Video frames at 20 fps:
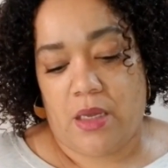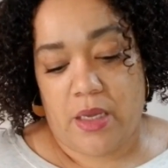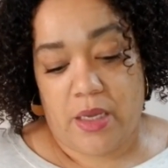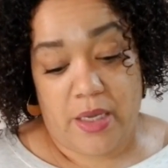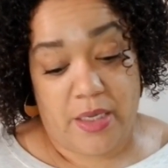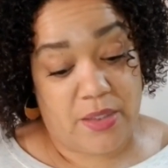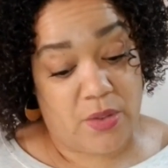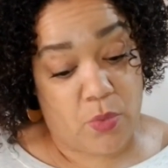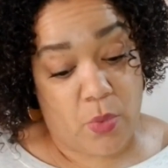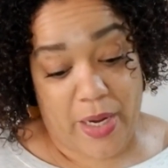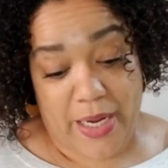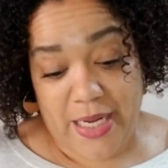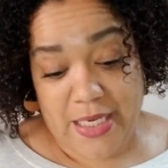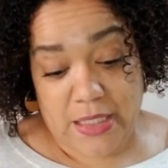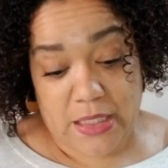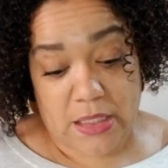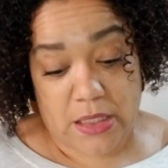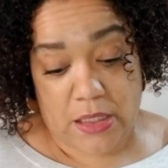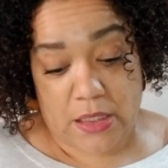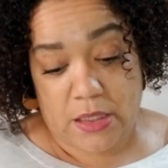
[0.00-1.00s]
It's
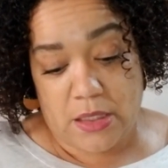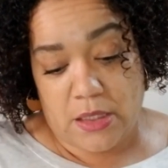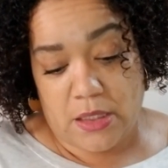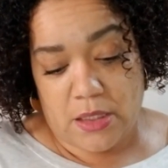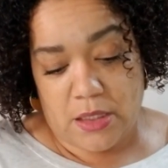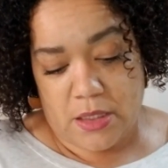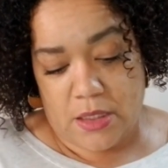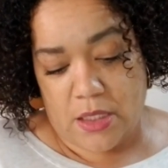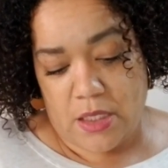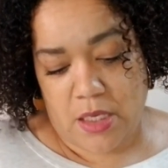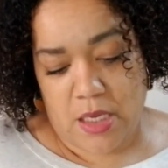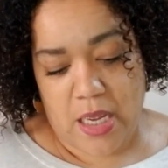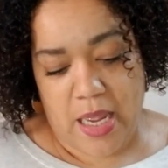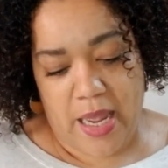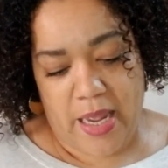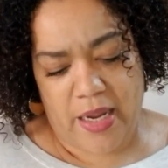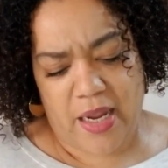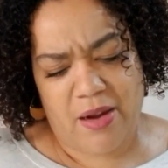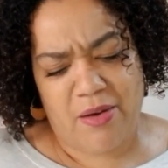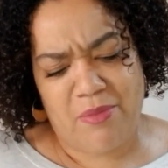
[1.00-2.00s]
white.
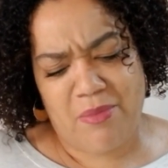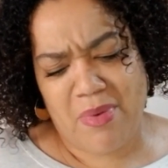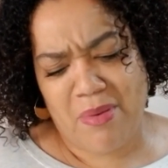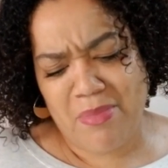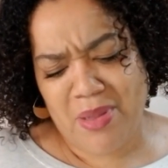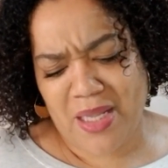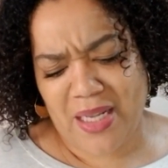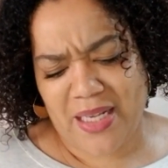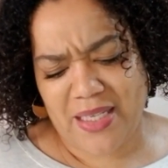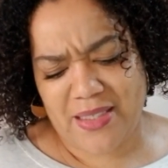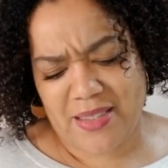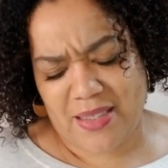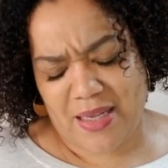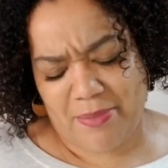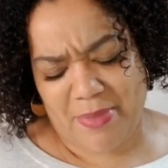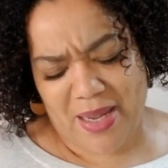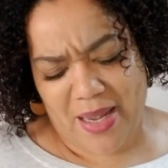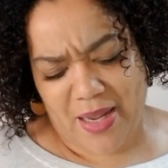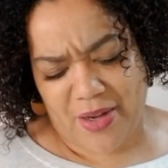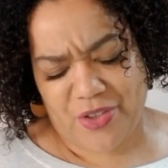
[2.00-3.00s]
I can't remember the last time
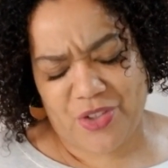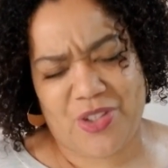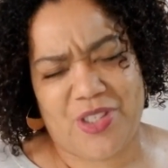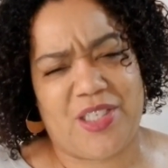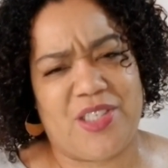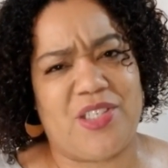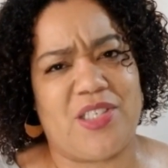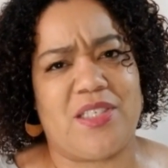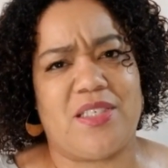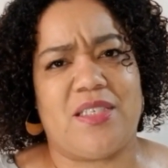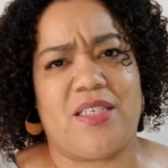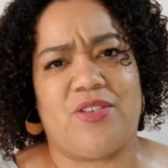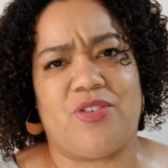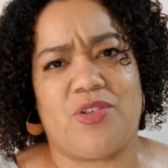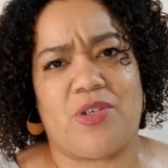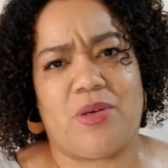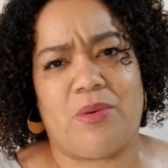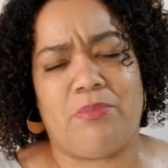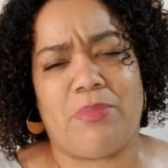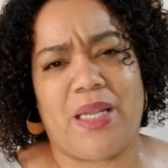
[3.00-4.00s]
I actually just stitched
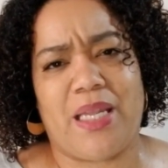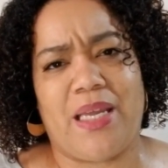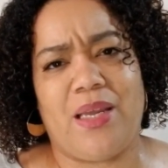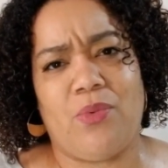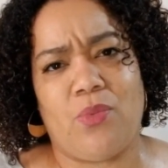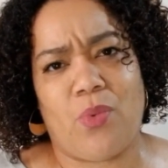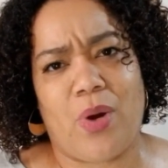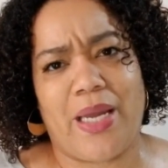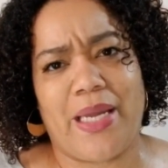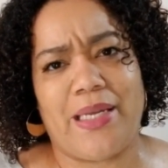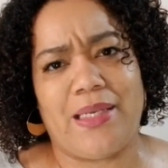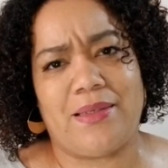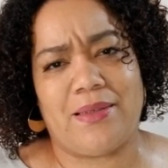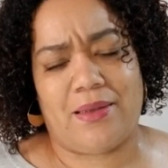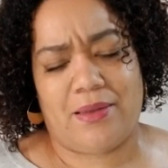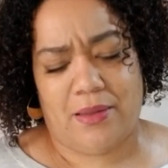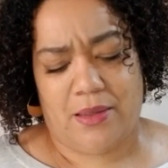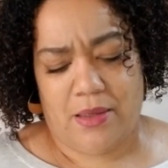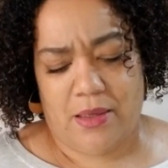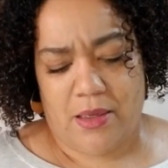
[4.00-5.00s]
on plain white.
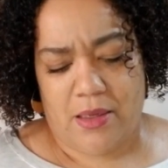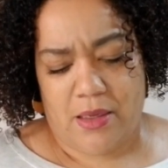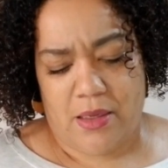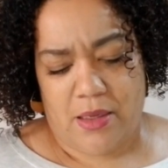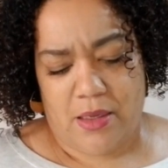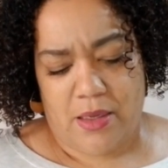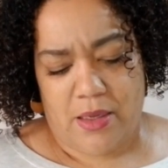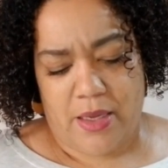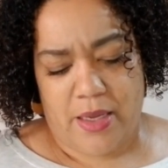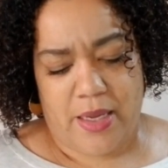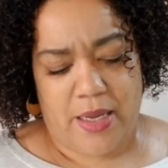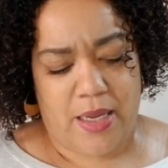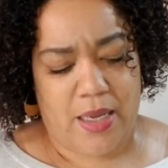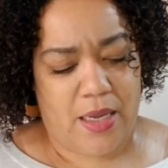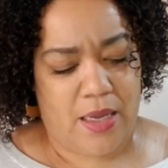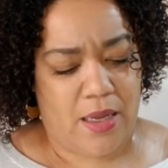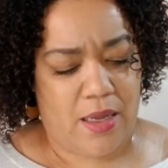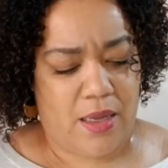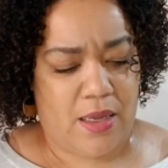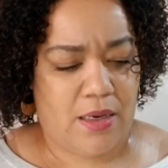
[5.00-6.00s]

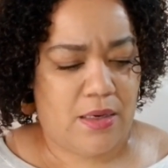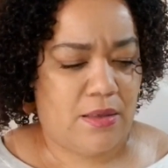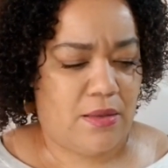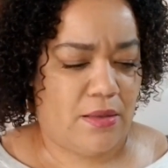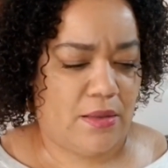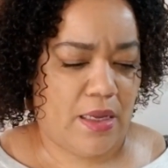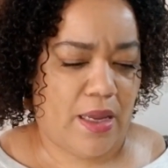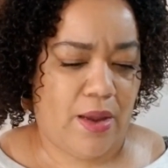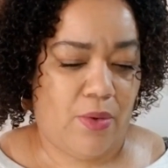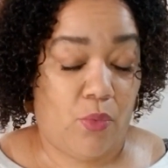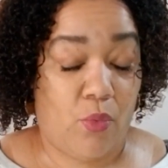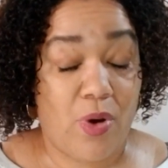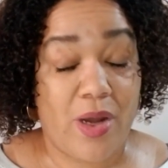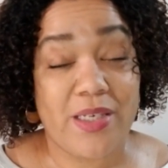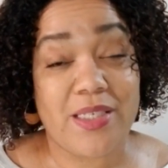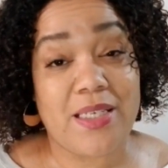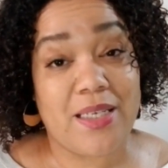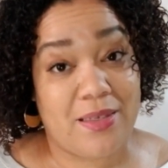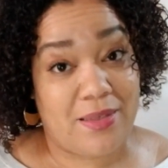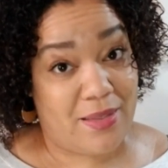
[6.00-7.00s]
And I
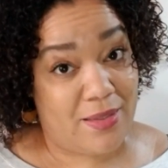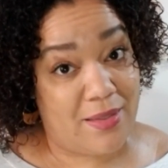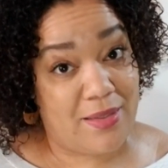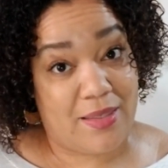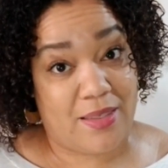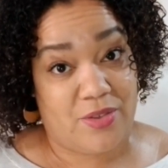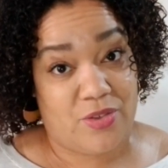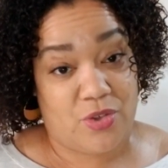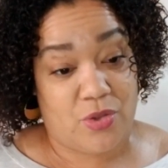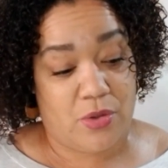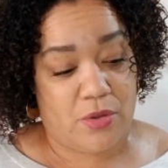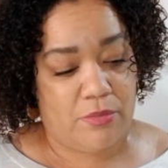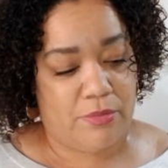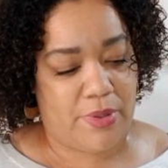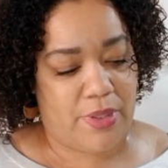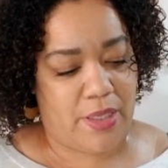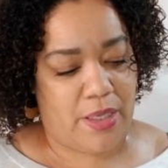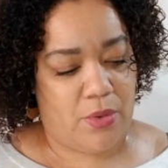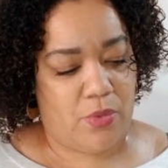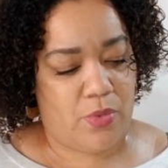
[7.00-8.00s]
wanted to stitch on
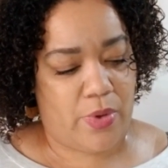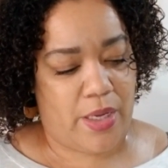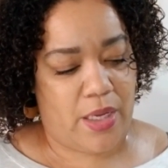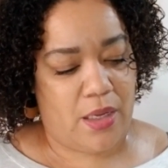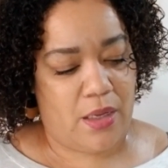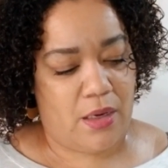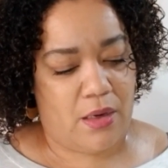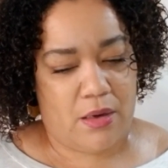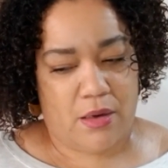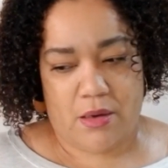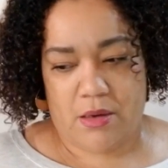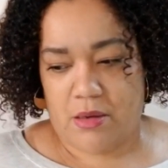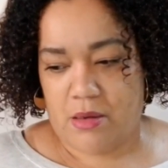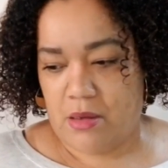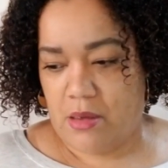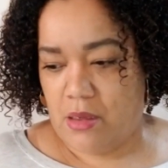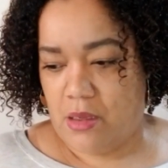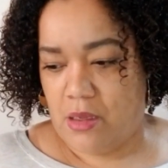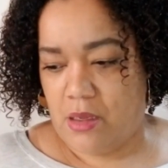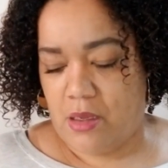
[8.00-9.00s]
plain white
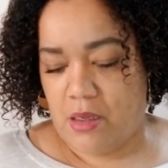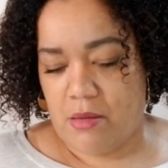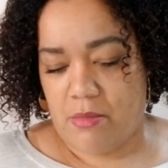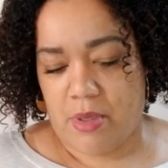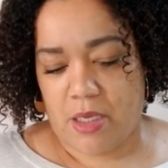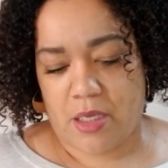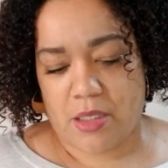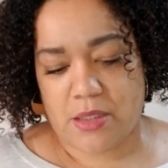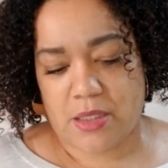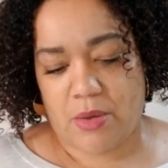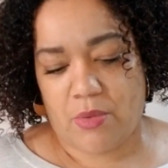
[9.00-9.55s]
because I